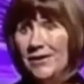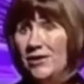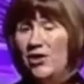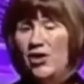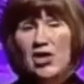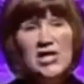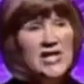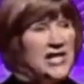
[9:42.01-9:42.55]

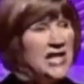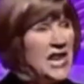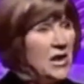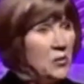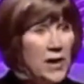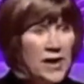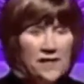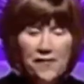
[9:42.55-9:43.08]
Just stay
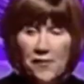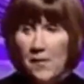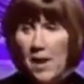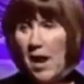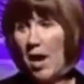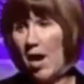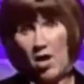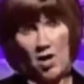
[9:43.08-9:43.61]
away from
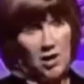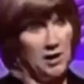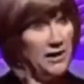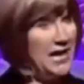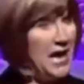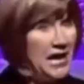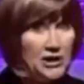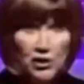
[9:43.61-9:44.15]
R.
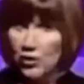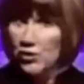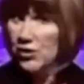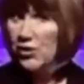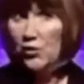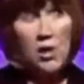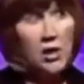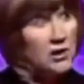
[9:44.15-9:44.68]
Not your
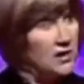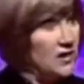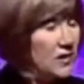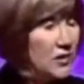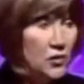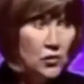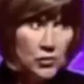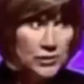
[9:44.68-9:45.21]
strong
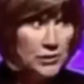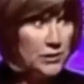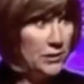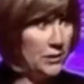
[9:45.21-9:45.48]
suit.